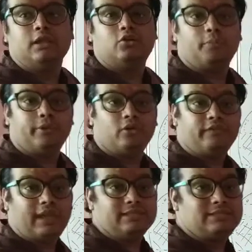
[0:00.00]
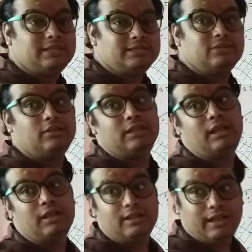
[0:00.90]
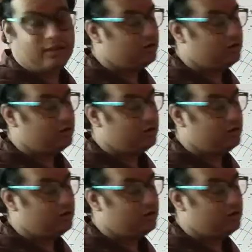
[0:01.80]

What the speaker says: Tropic of Cancer is on the